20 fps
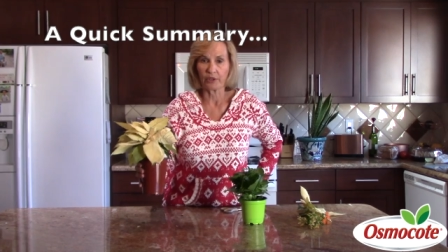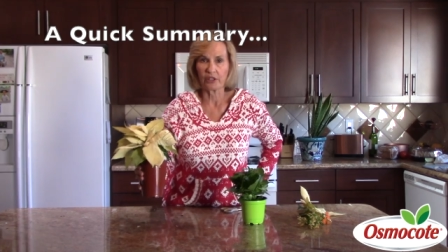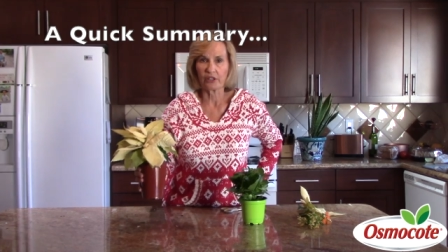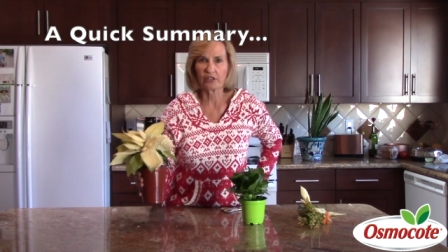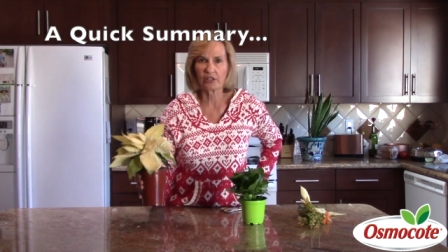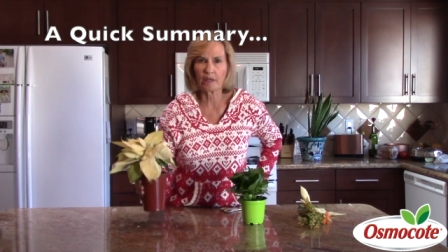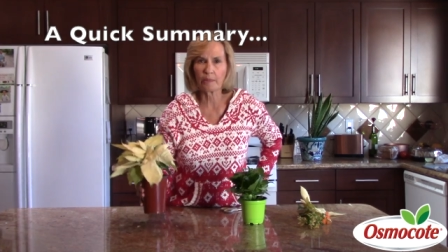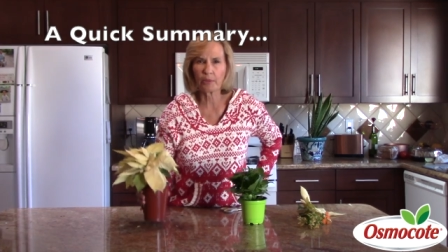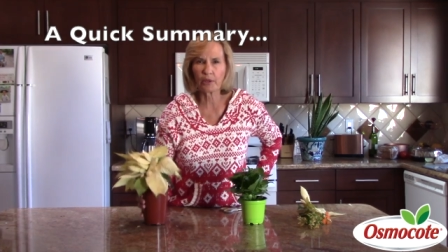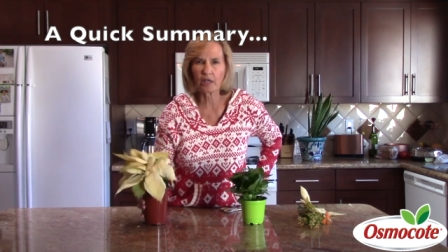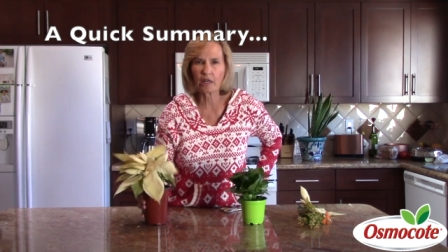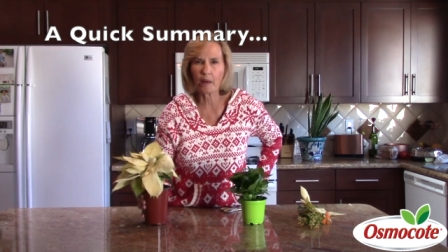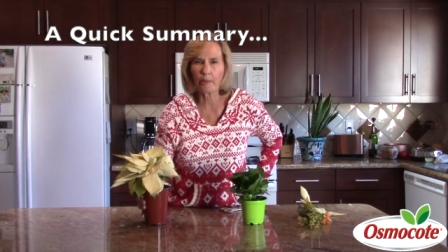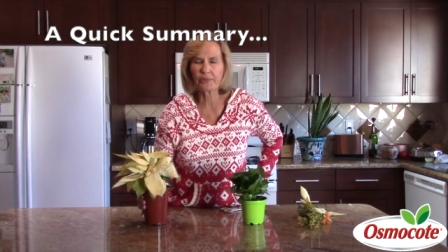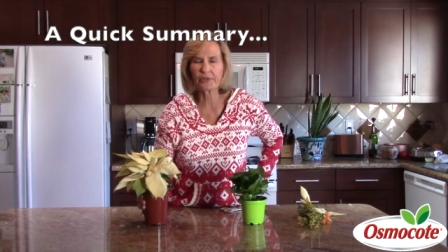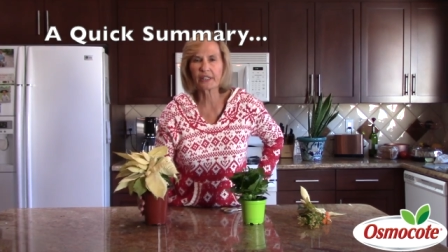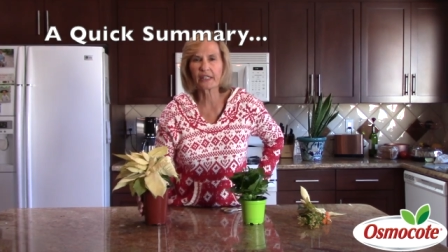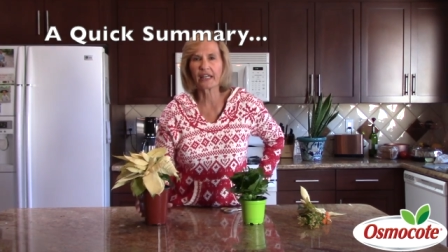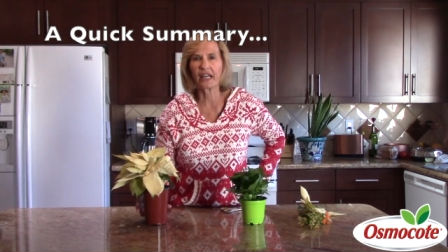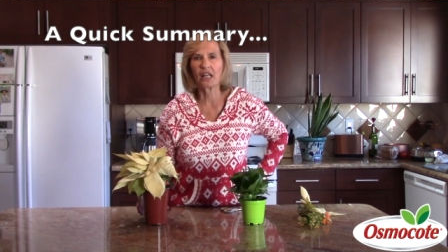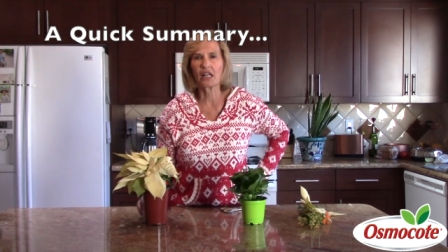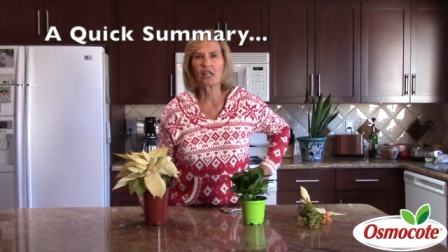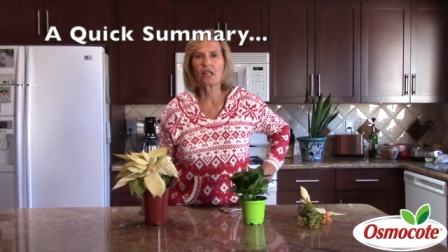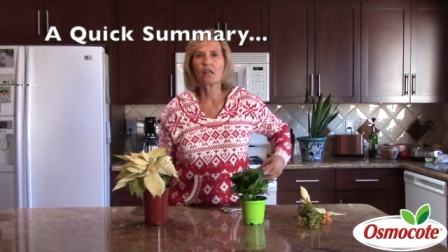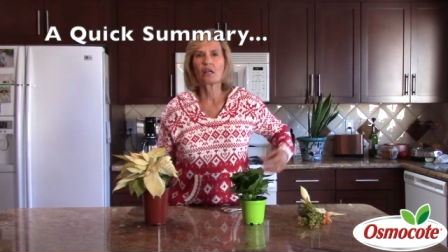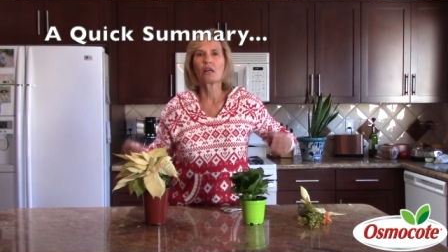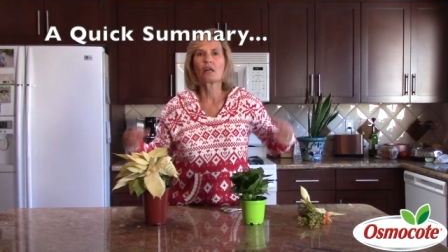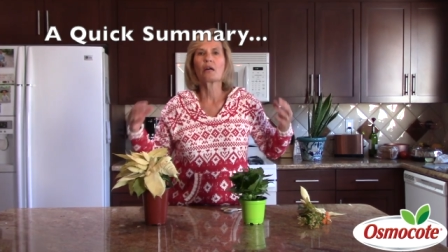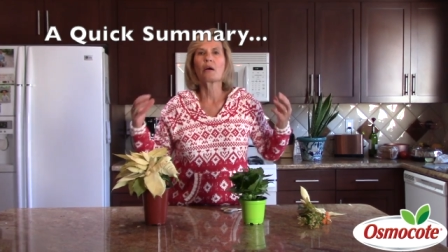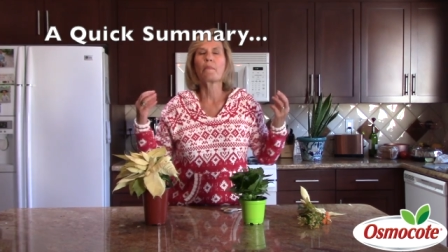December comes again,
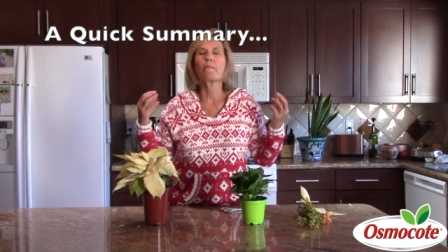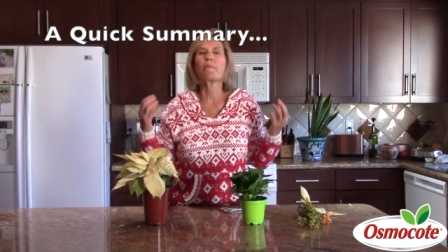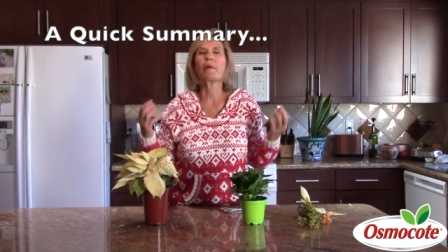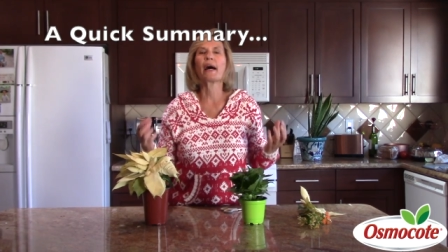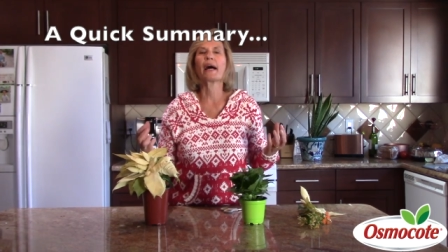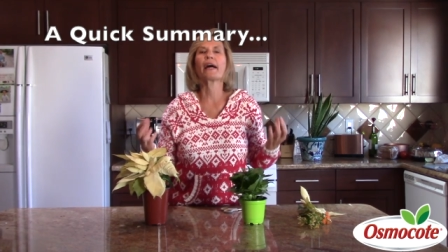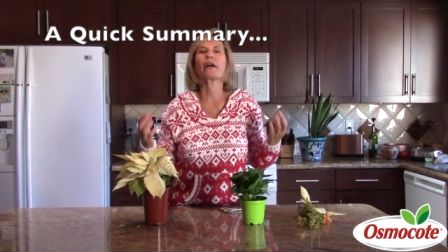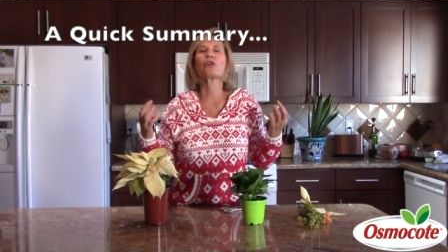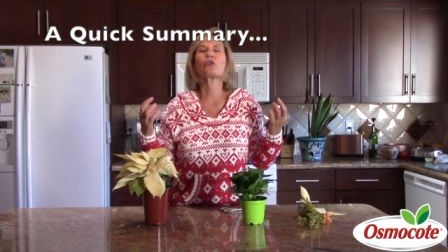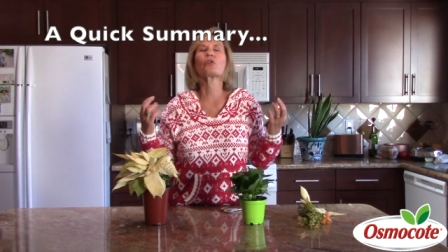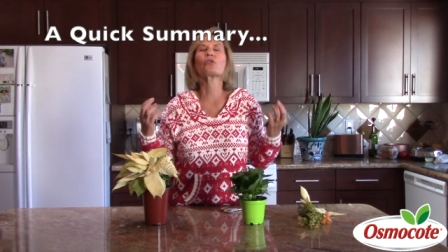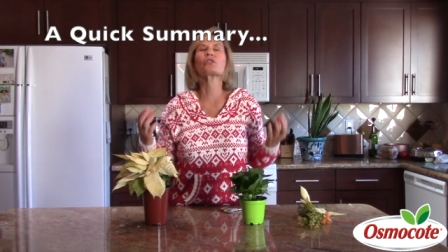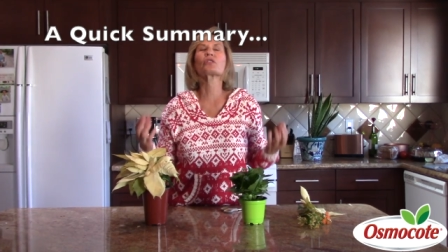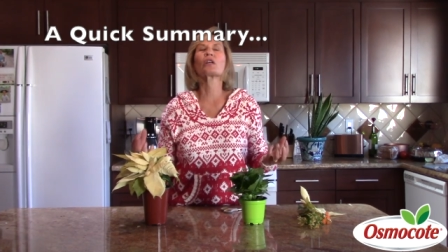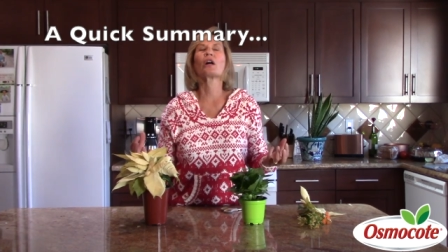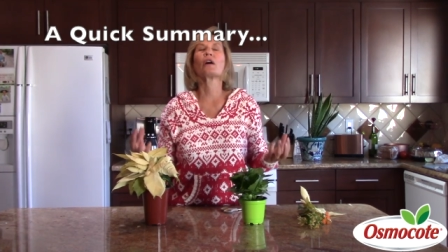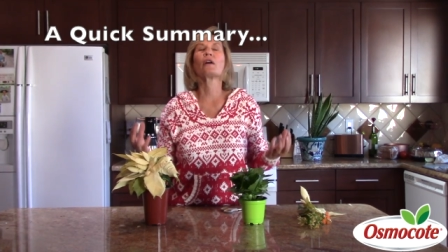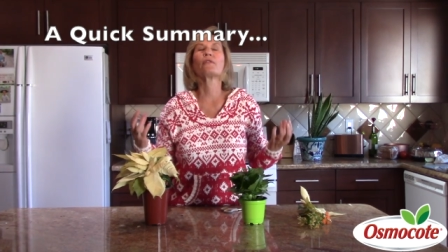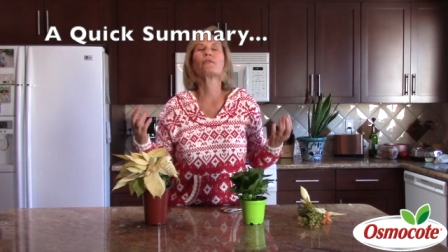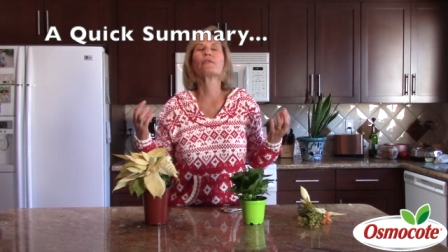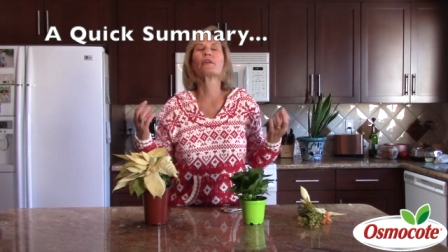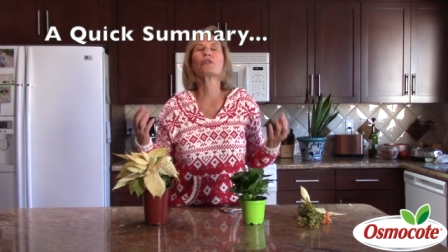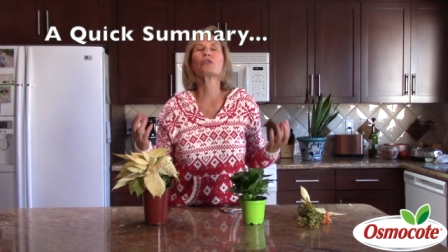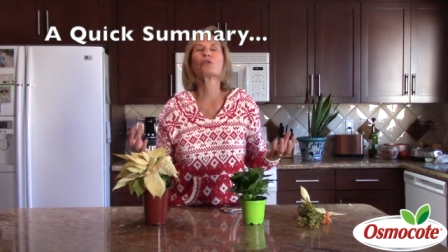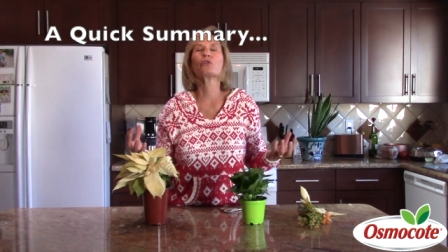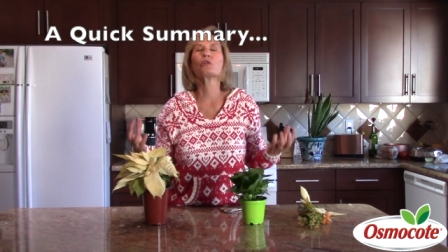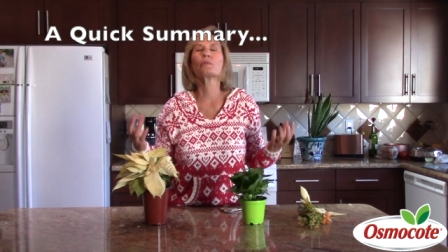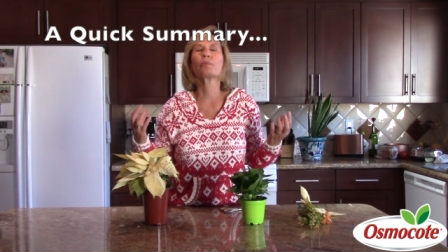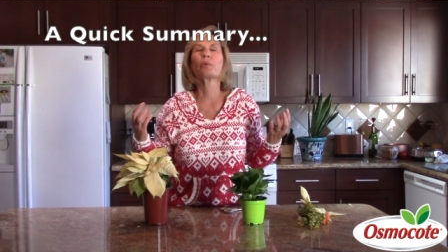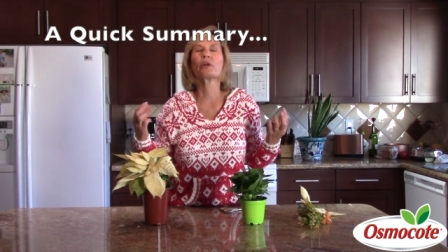buy yourself a
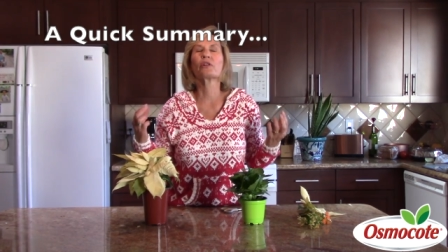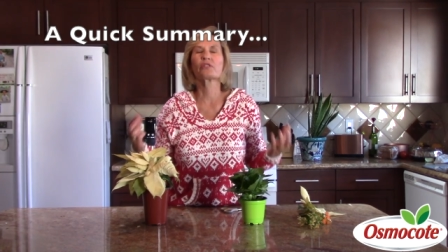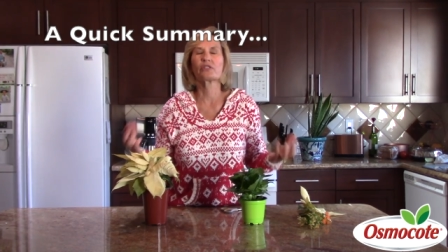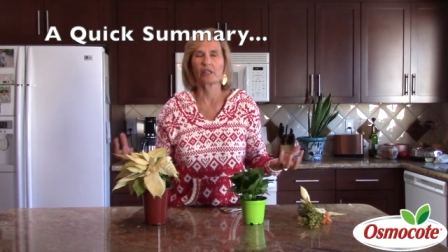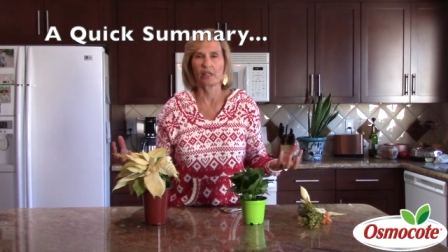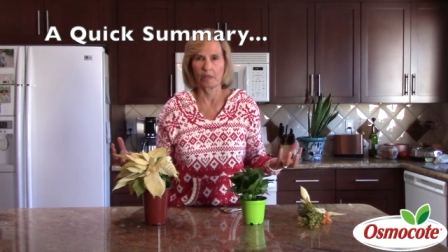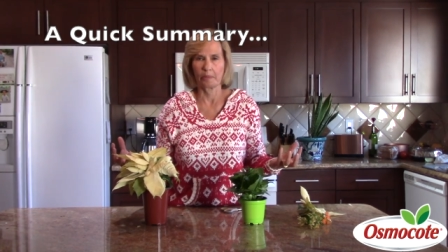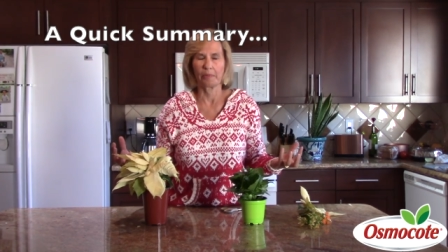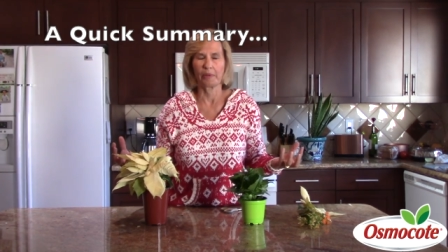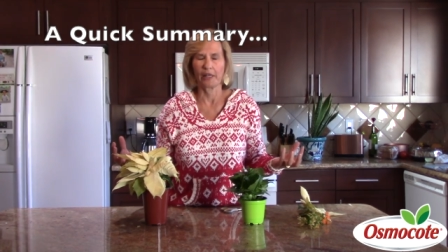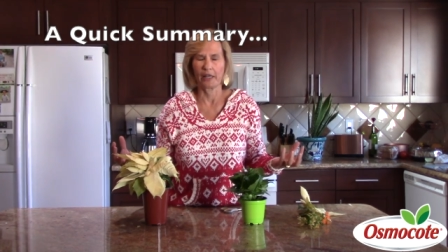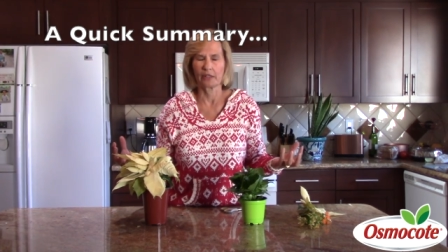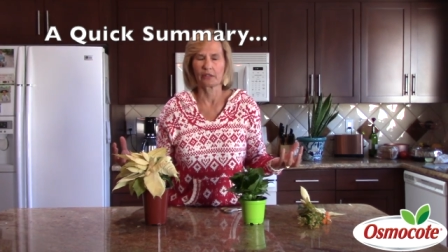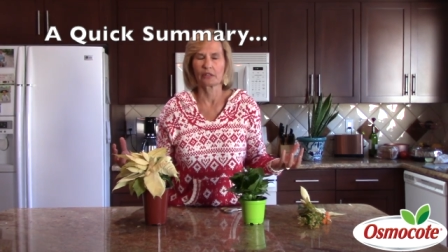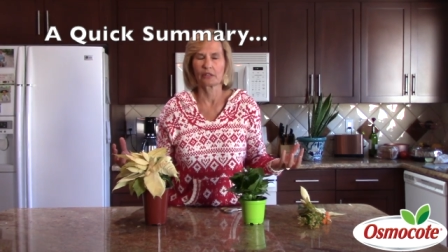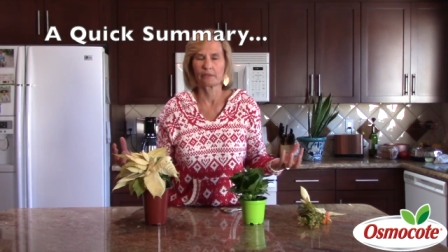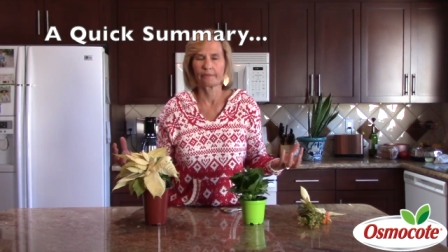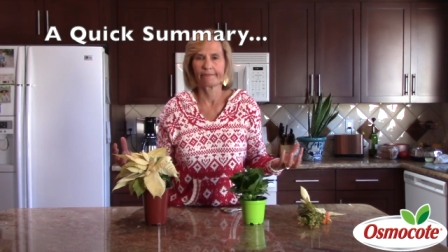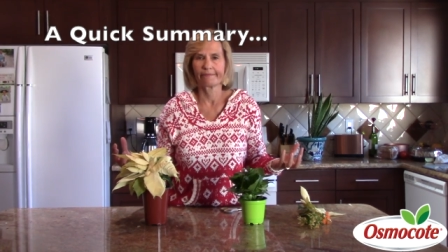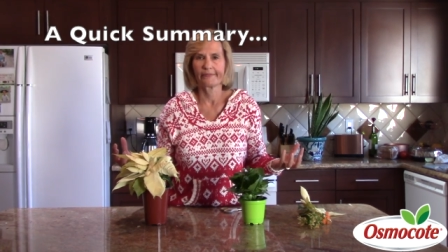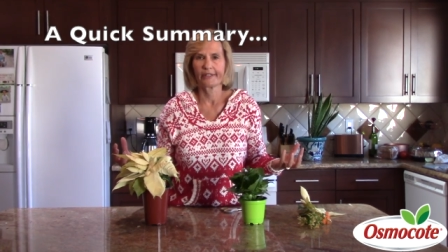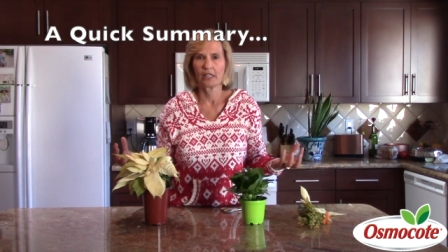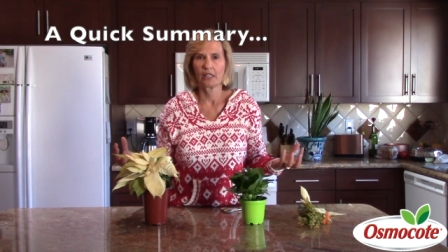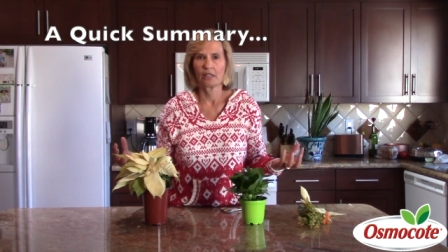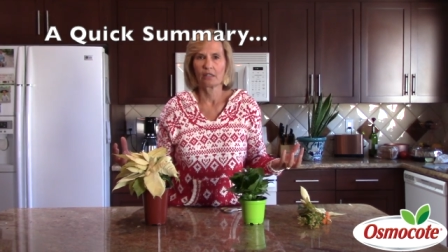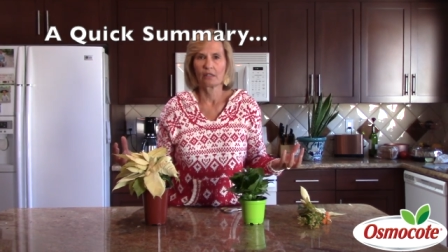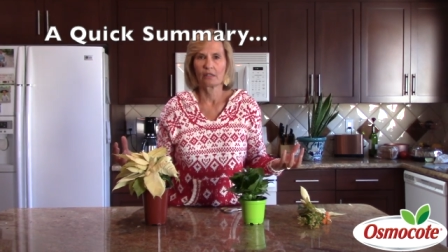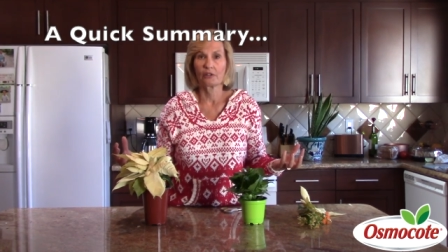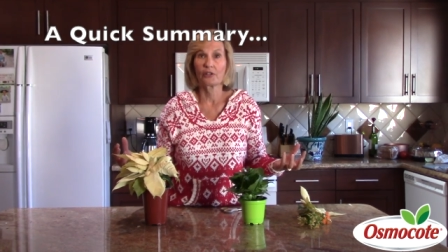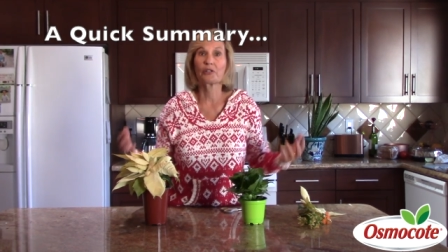new poinsettia plant.
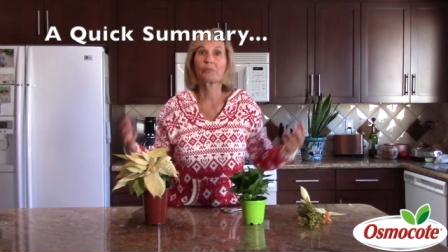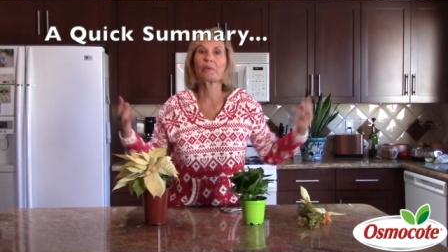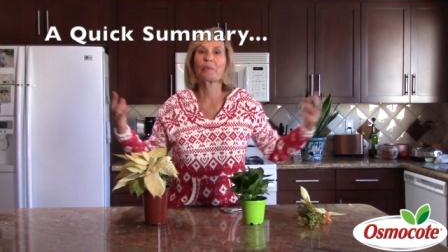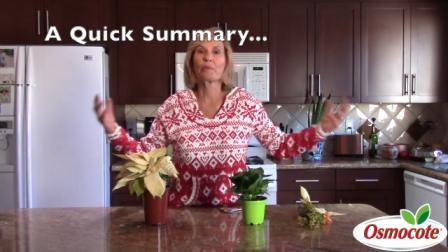This has